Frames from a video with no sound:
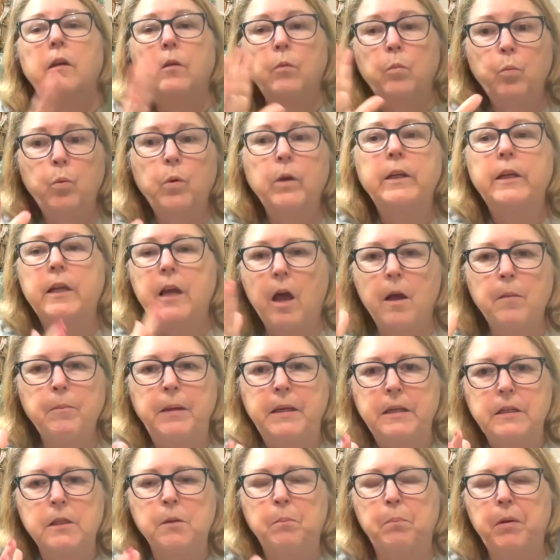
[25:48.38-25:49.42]
would come
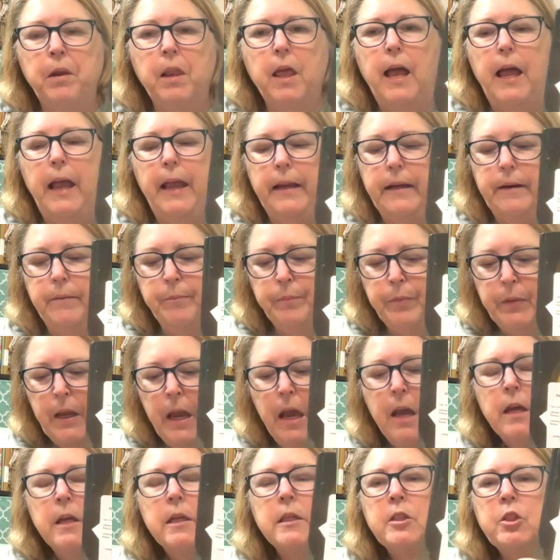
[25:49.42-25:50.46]
into play.
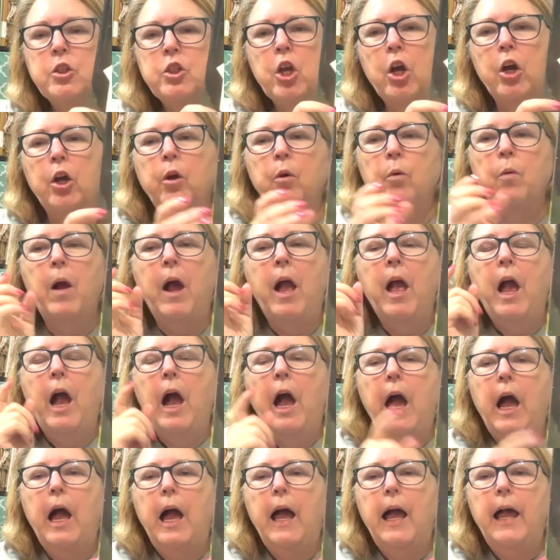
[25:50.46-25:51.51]
So
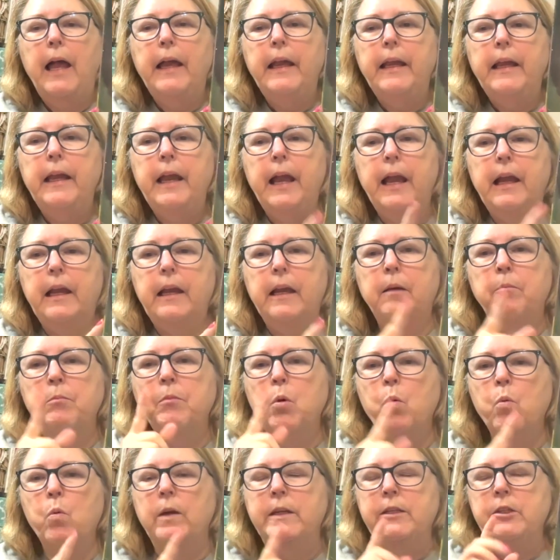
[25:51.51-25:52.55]
I am
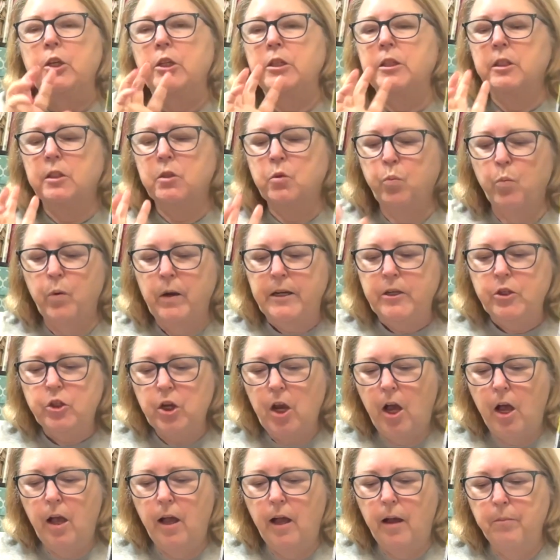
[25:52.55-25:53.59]
going to switch
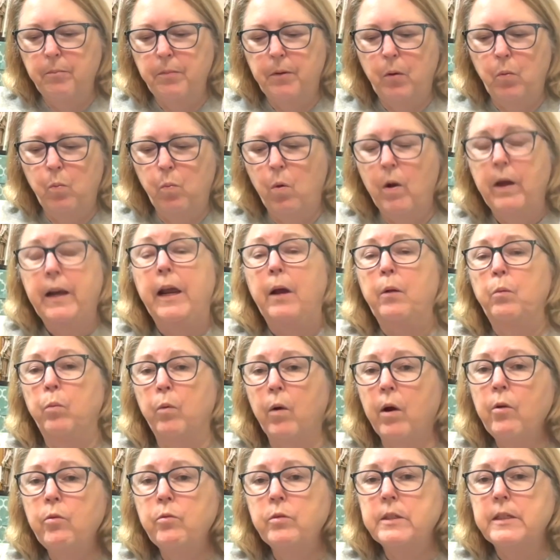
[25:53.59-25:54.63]
up what I
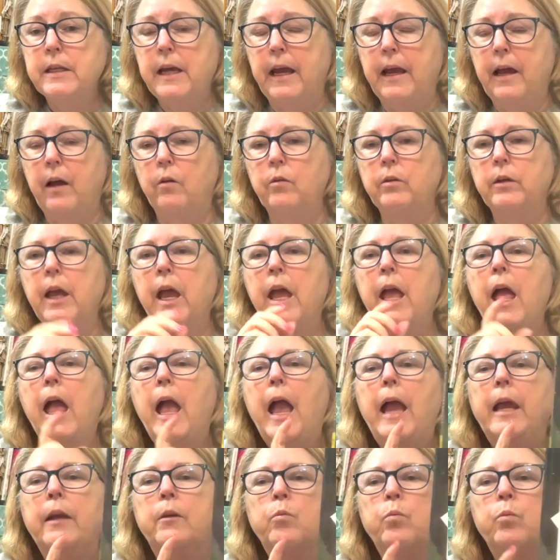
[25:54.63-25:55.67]
wrote down
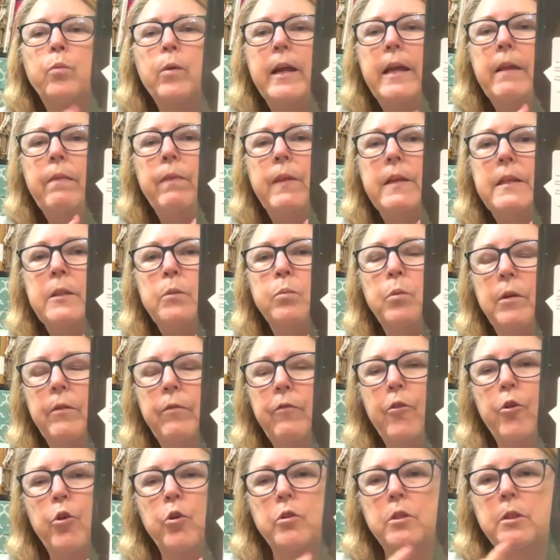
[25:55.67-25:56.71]
and read this one
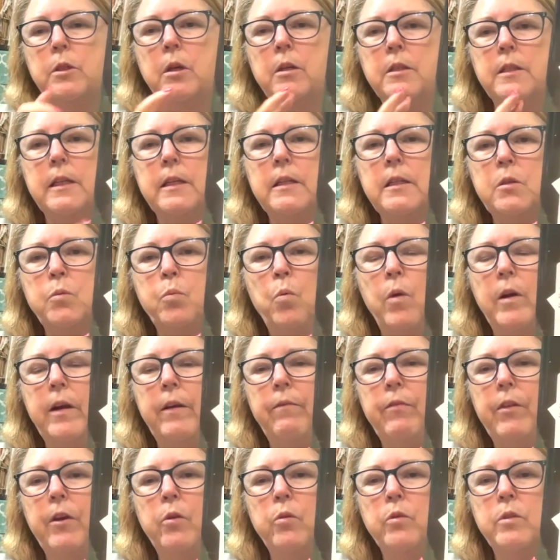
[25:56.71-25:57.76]
first, because it's one
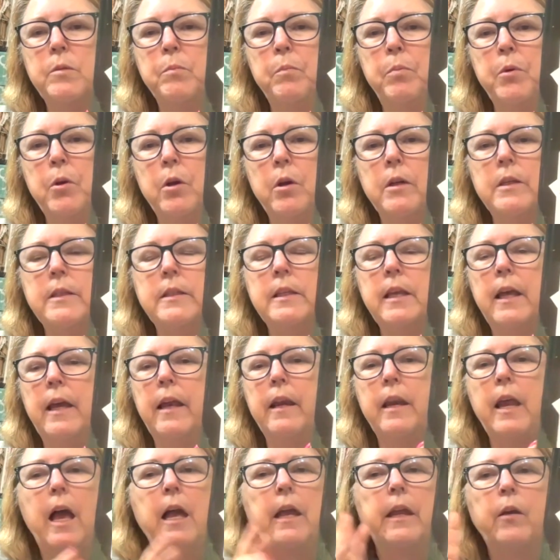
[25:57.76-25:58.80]
of those books
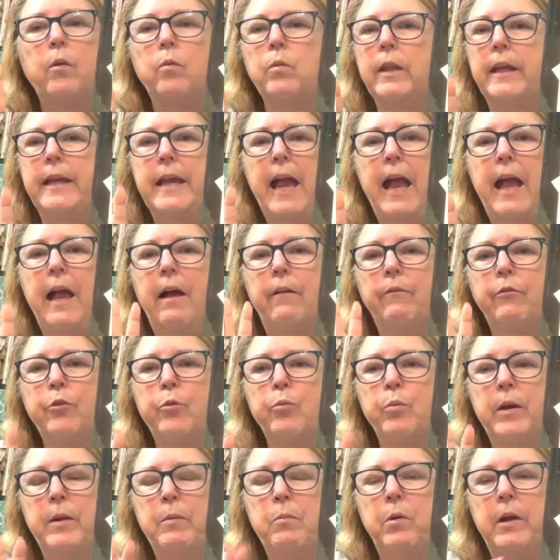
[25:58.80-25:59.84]
that I only have
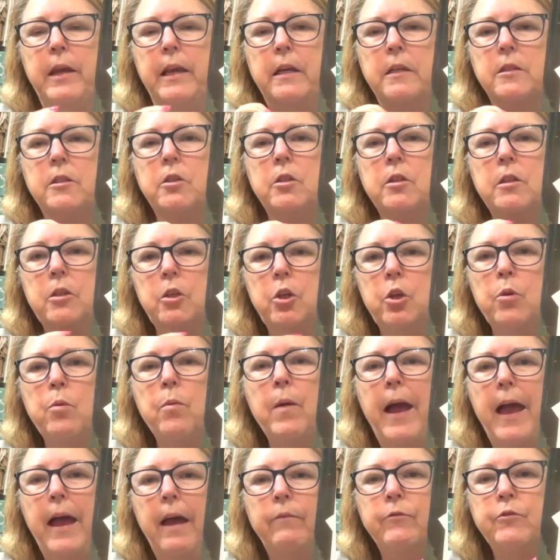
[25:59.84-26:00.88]
3 weeks. You
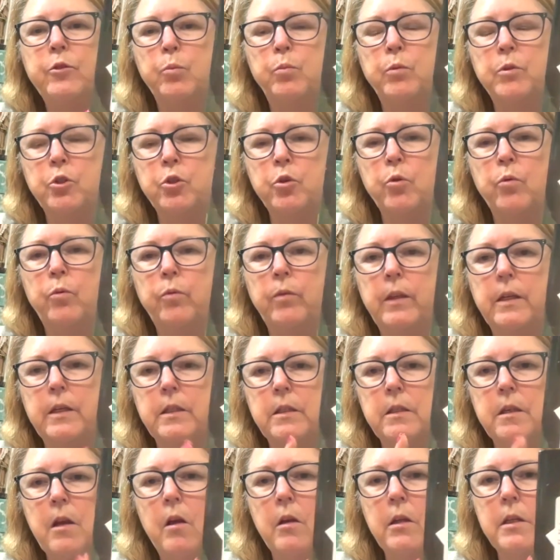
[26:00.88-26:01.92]
have to return
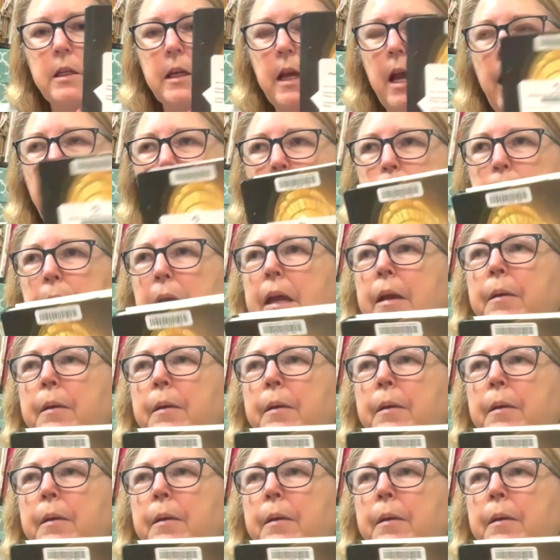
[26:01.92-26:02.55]
this on time.